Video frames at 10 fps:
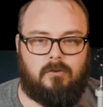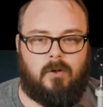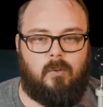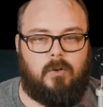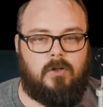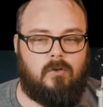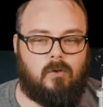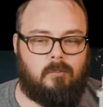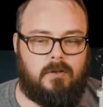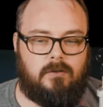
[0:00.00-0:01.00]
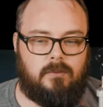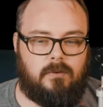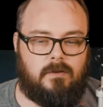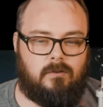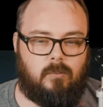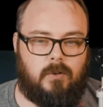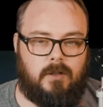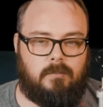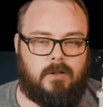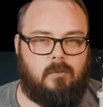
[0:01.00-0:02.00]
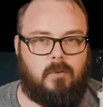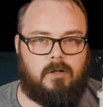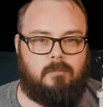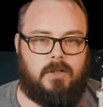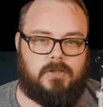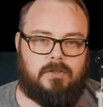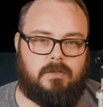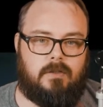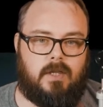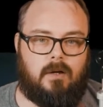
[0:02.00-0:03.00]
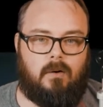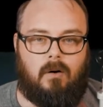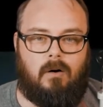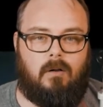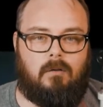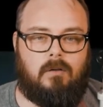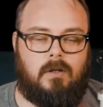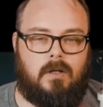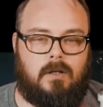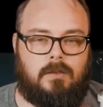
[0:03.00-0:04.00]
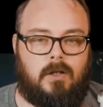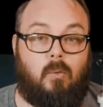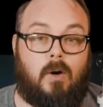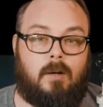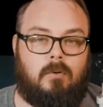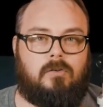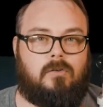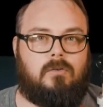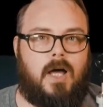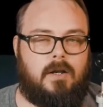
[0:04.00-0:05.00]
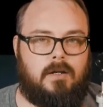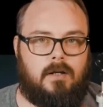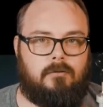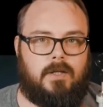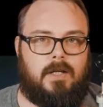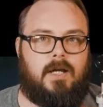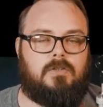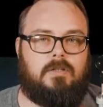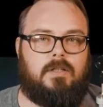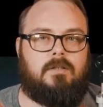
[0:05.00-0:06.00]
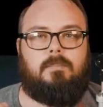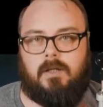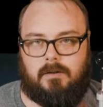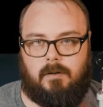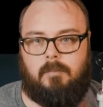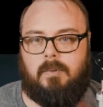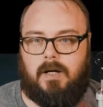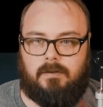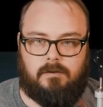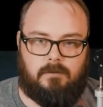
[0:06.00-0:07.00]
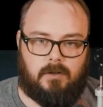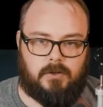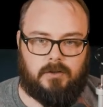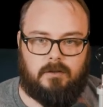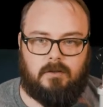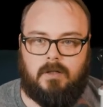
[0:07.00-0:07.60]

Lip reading: So I wouldn't normally do it this way, but I wanted to make sure that all the quiet parts are loud enough so that it actually gets picked up by this function.